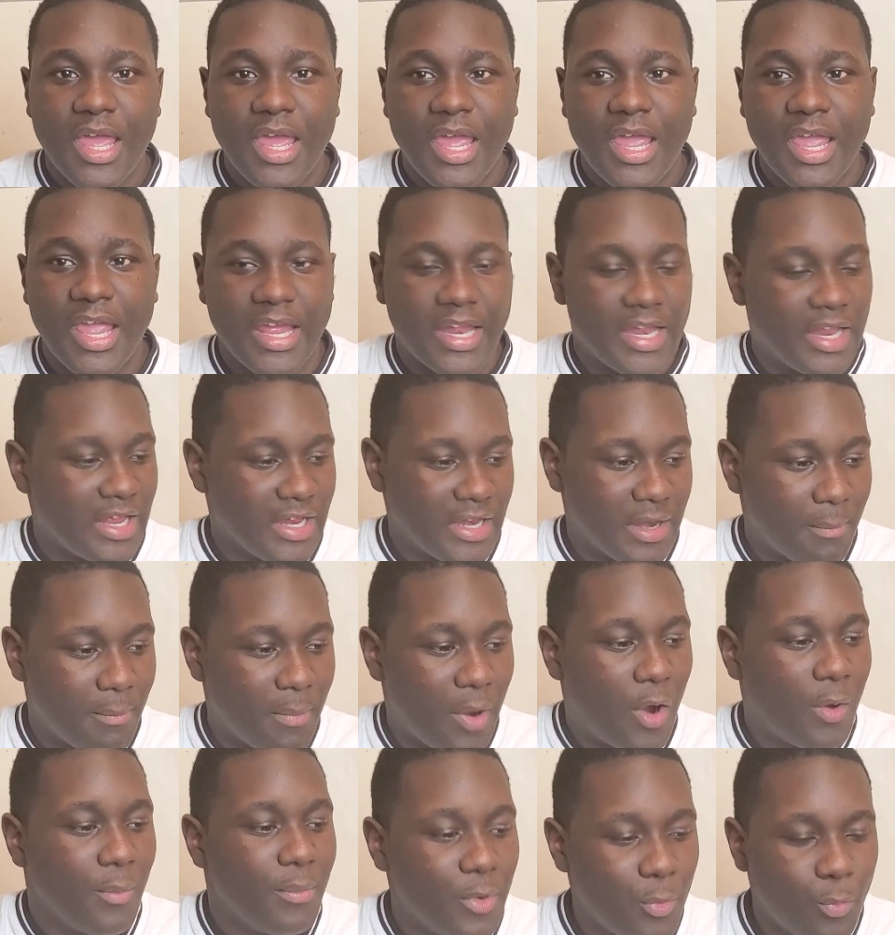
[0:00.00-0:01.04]
and the
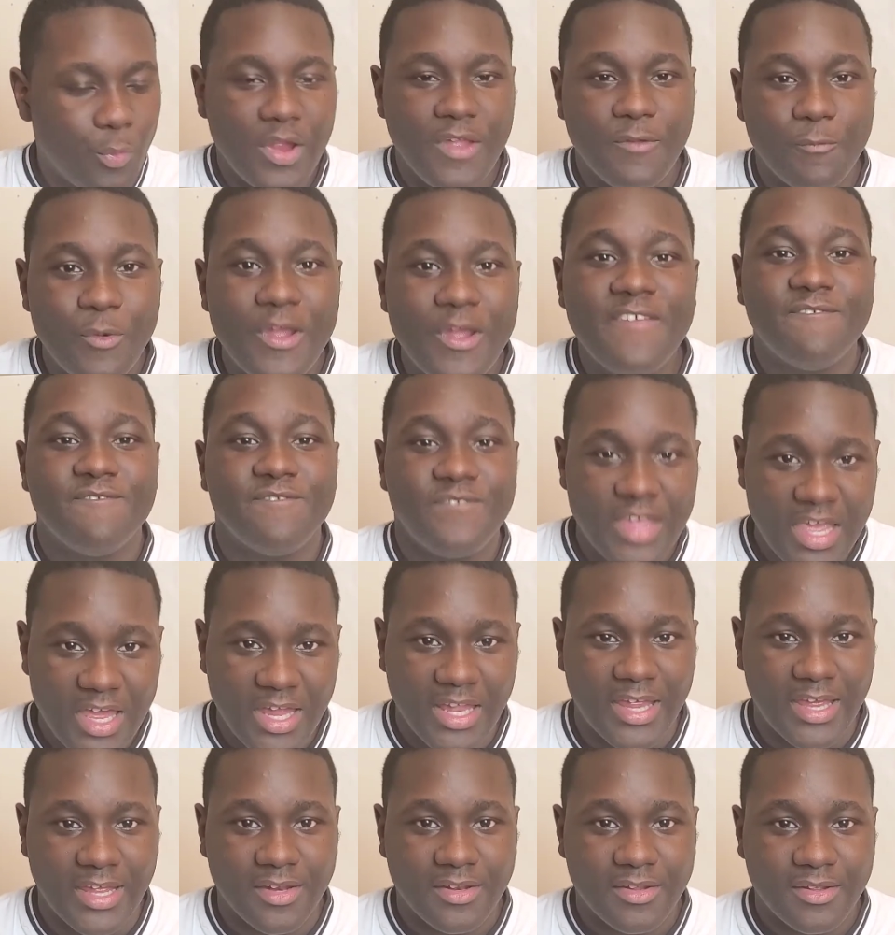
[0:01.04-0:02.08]
moment we feel
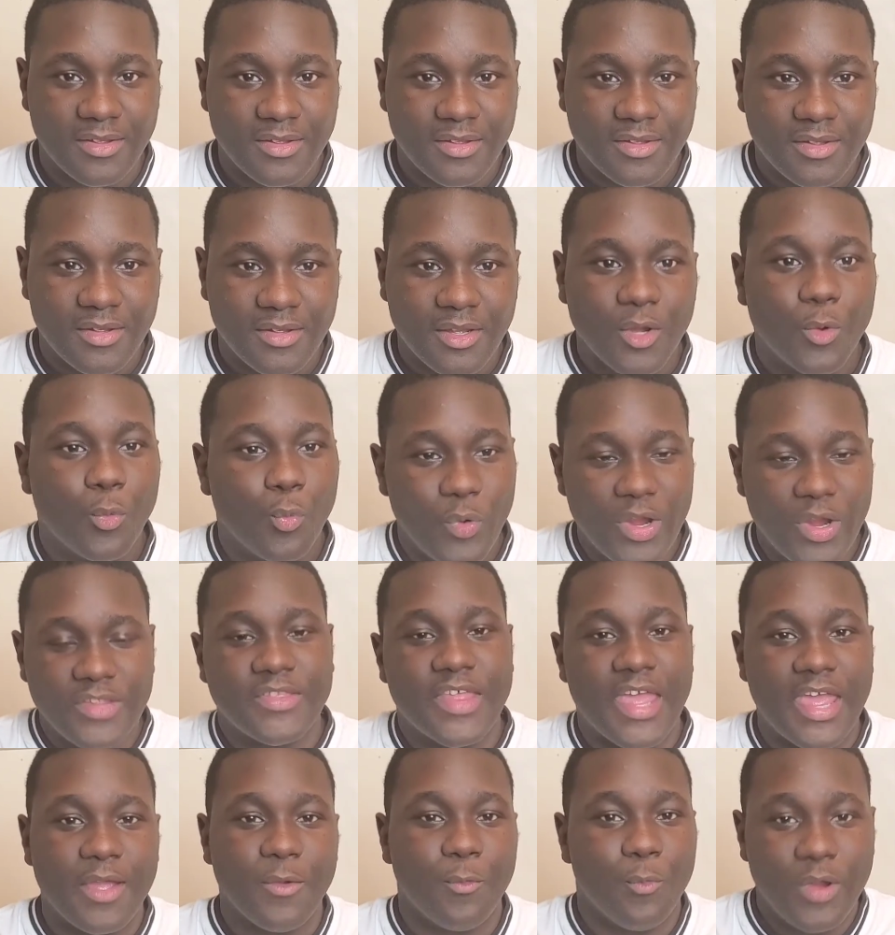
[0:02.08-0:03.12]
it, we
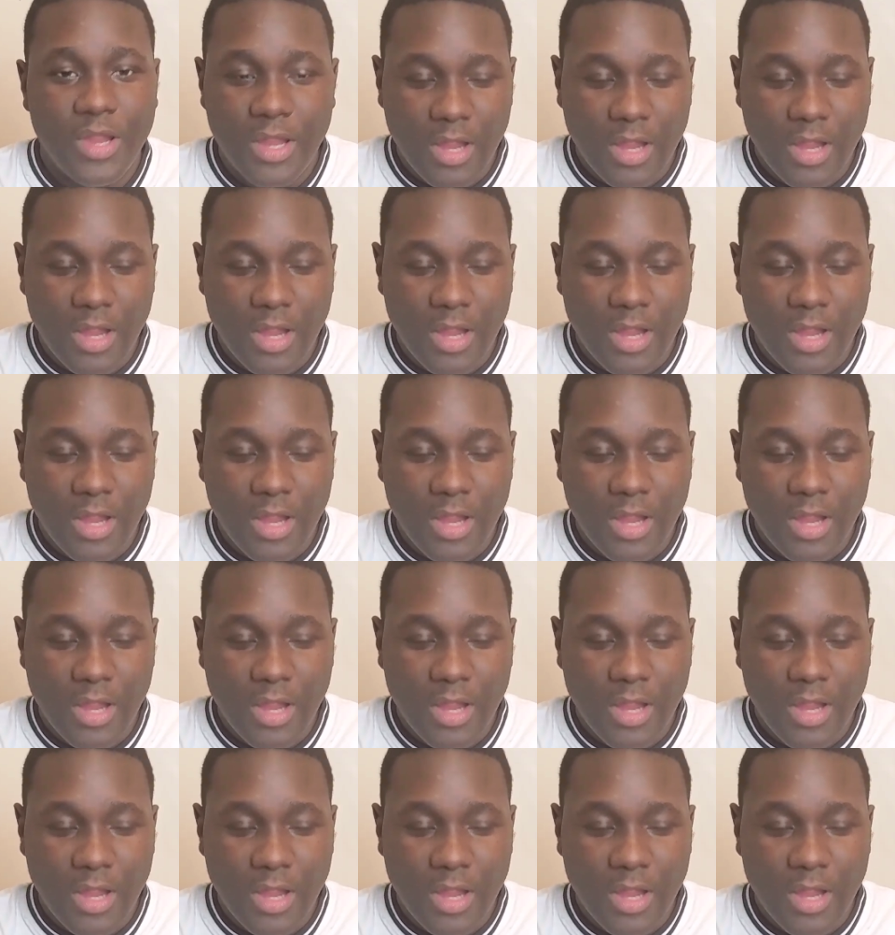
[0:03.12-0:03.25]
think we